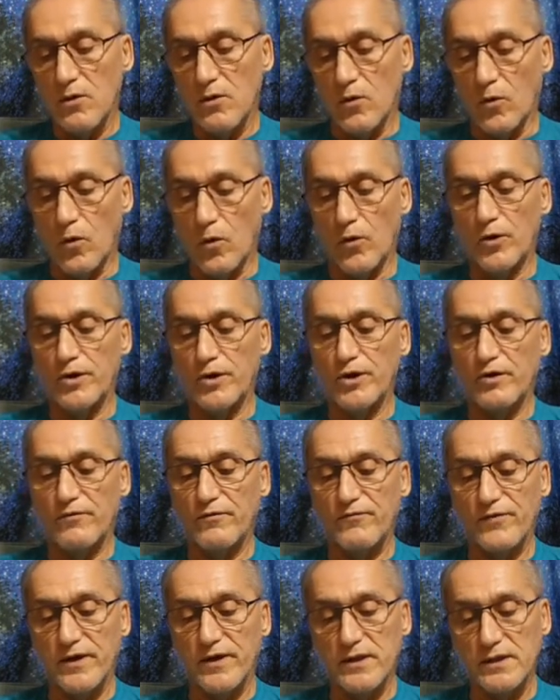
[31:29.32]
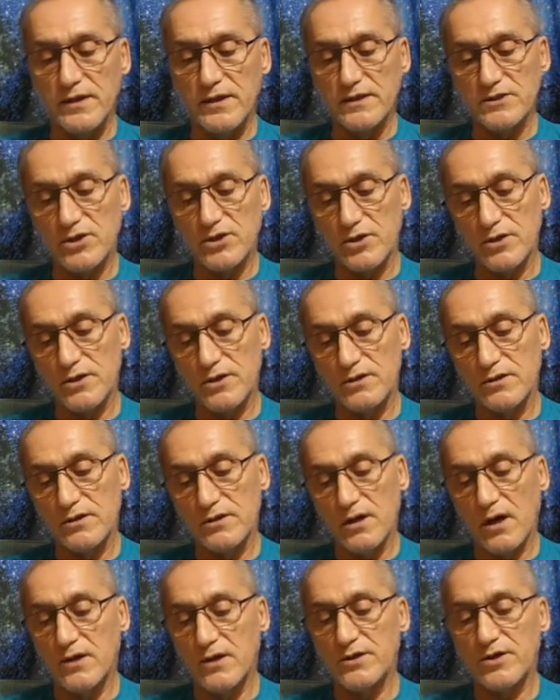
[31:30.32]
or your feelings hurt
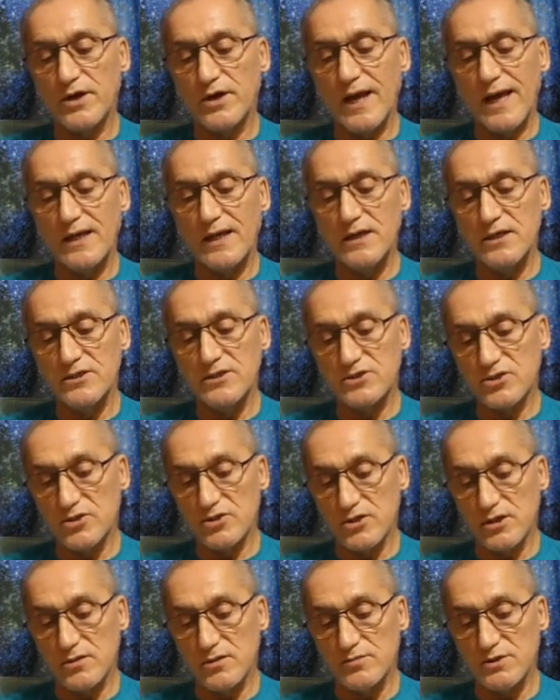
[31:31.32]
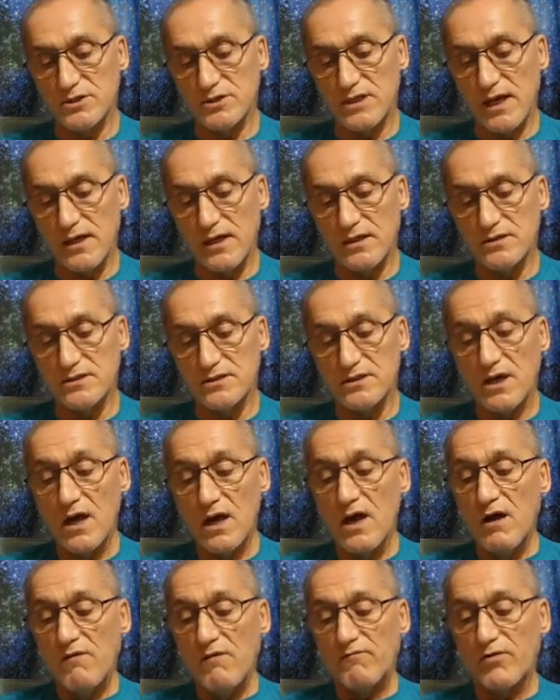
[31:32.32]
under any circumstance,
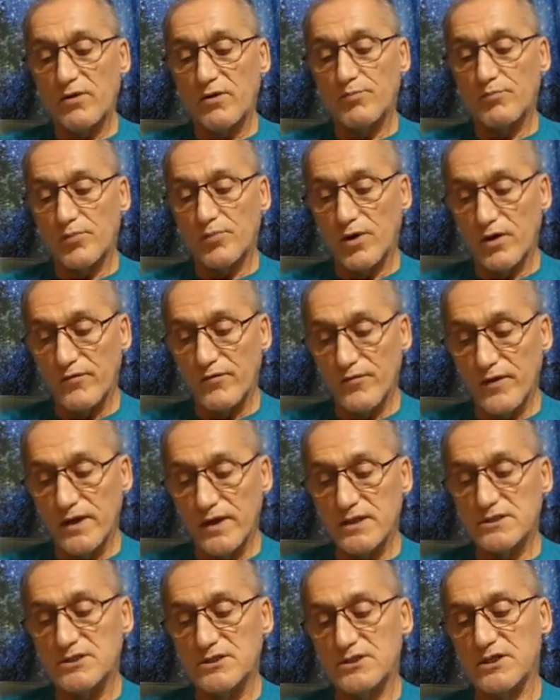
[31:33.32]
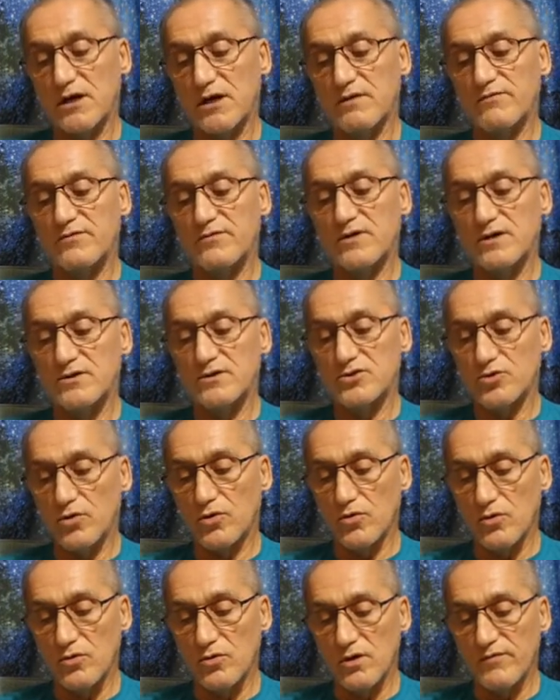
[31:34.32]
for perfect
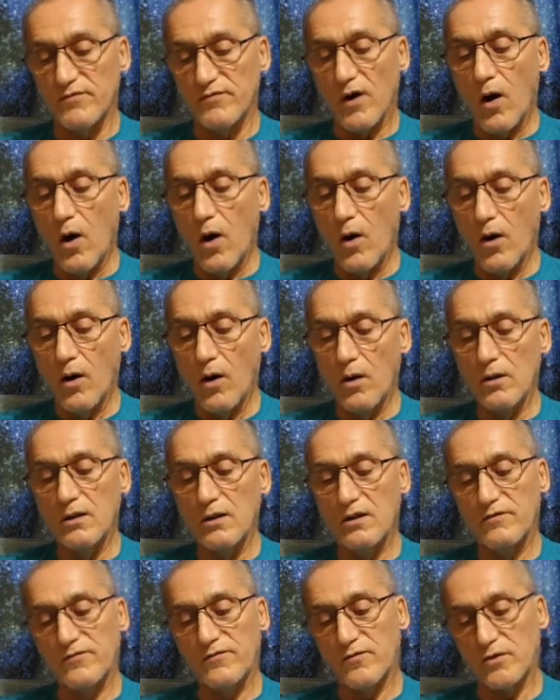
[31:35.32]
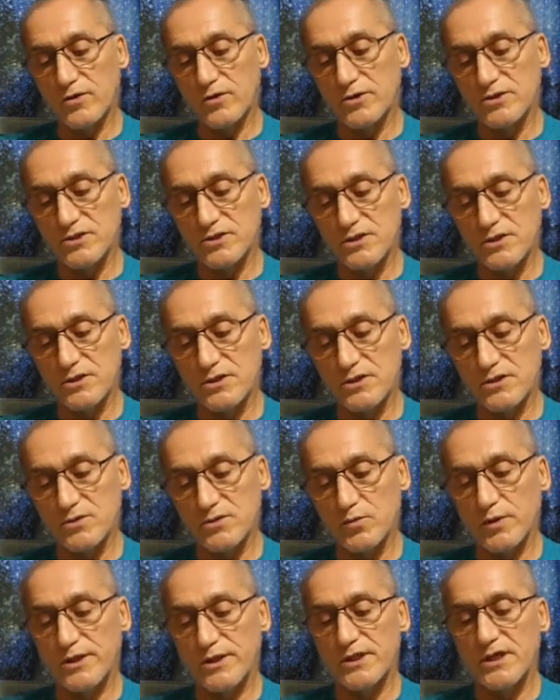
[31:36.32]
self-control of all the forces
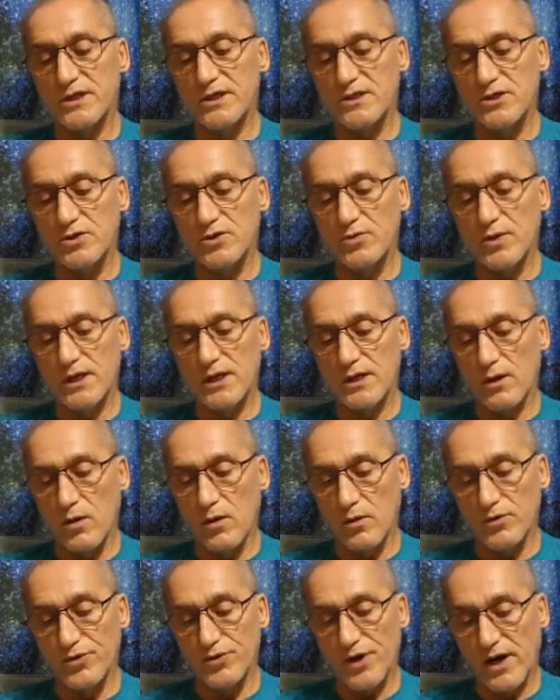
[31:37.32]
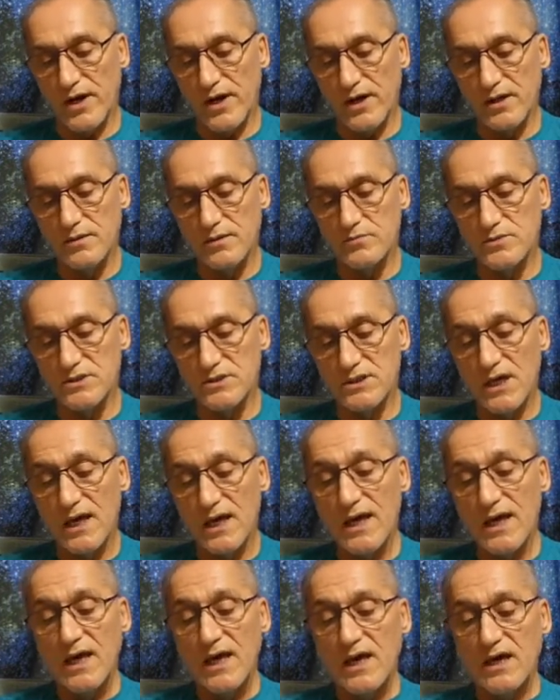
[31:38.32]
within you at all times
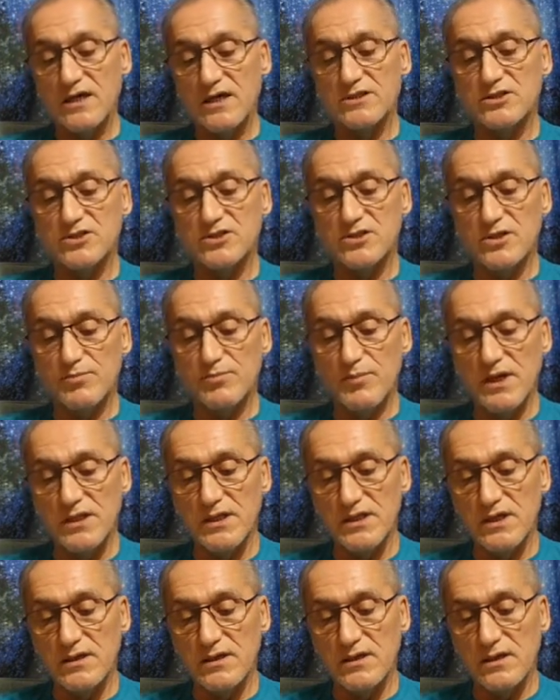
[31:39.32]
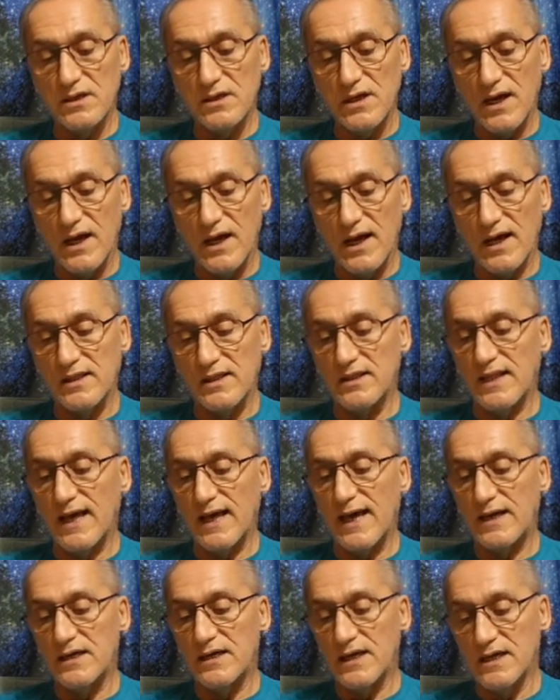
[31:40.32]
is dominion, and
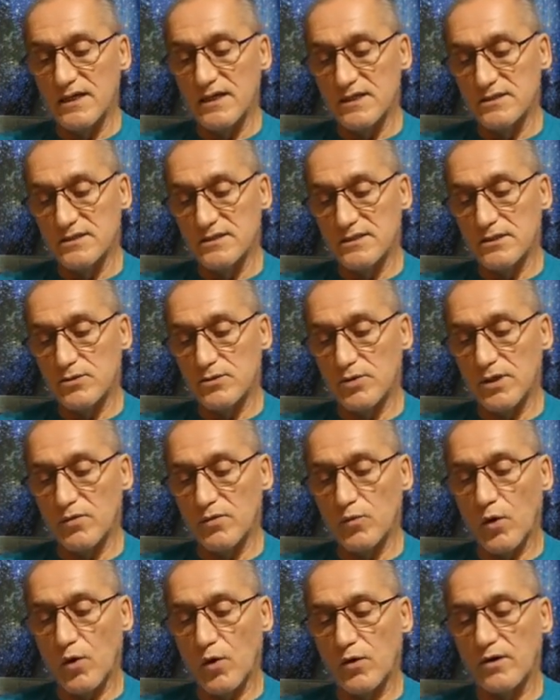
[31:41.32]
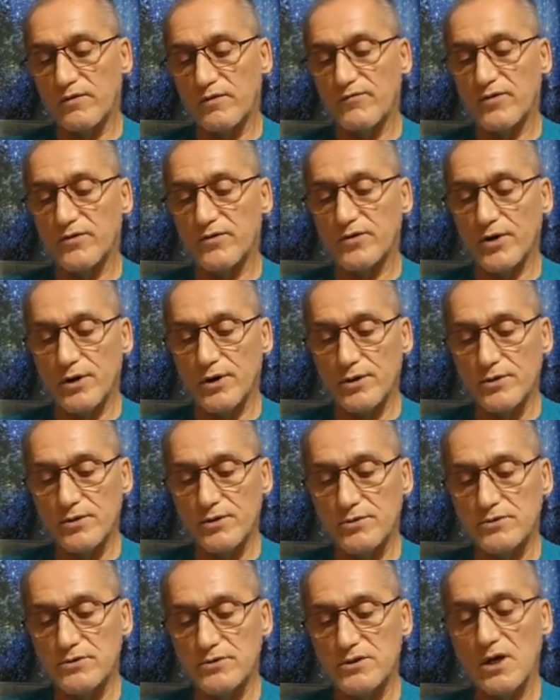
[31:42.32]
that is the reward for
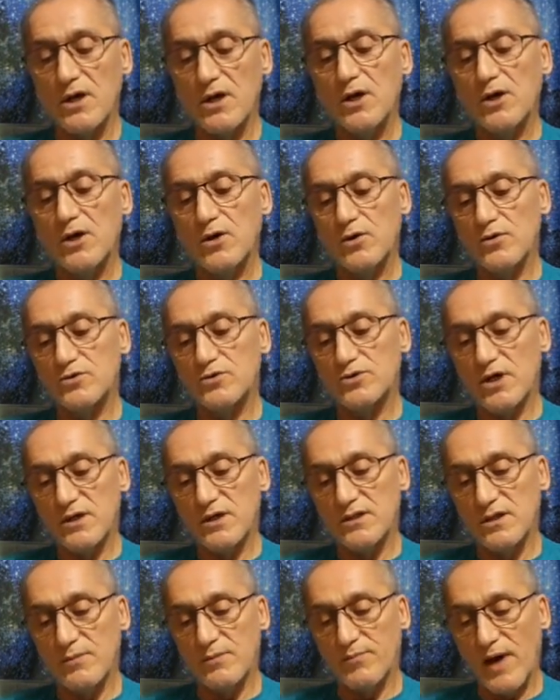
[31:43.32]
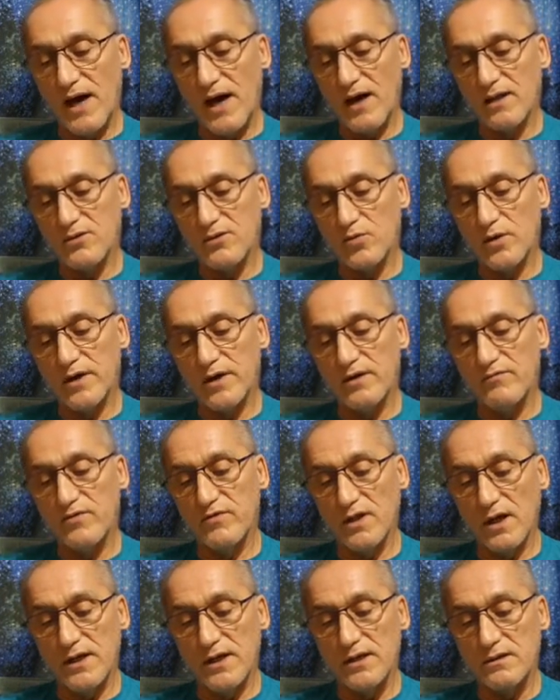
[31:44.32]
those who tread the pathway of
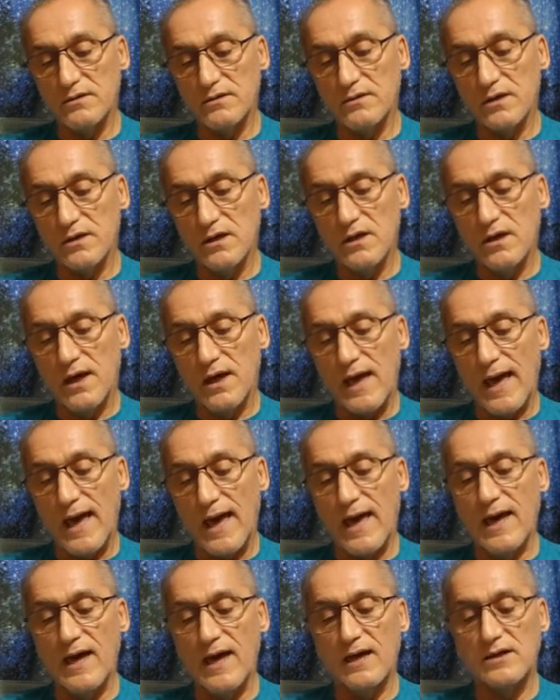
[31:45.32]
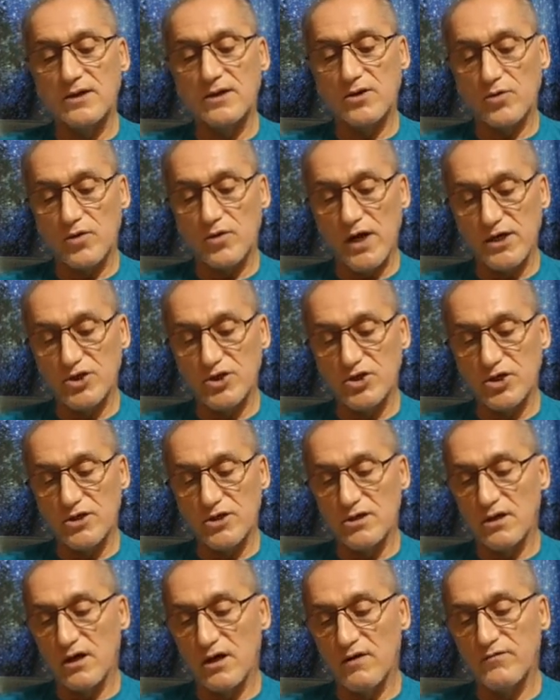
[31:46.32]
light and
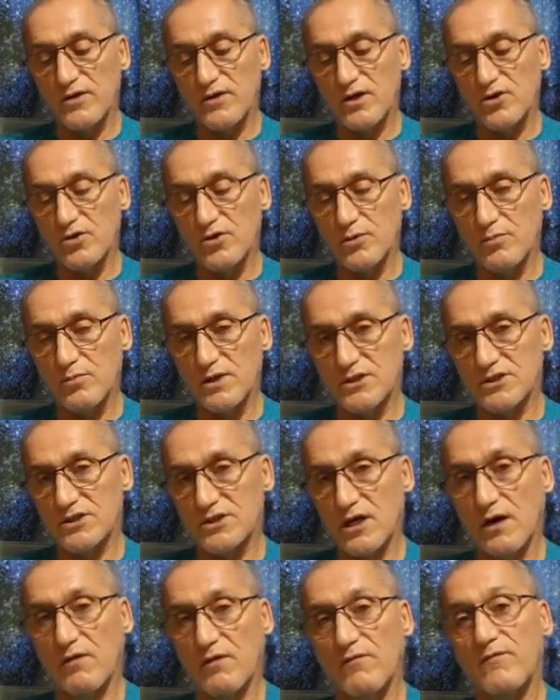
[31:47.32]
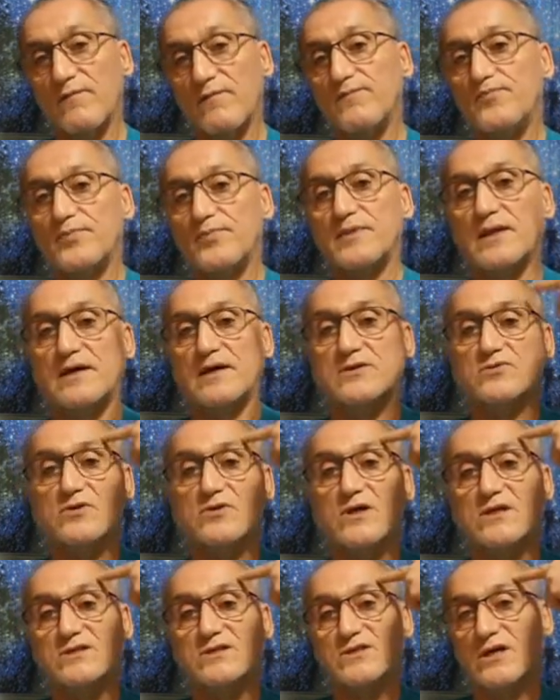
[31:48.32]
correction of the human self." That's
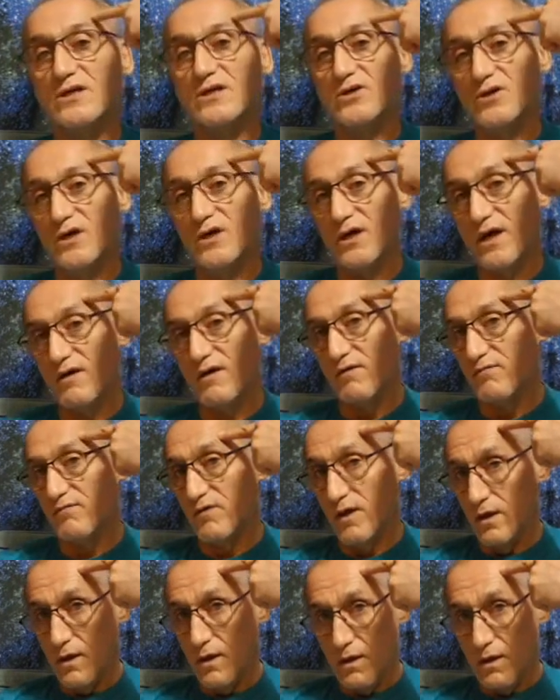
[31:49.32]
why I say you gotta have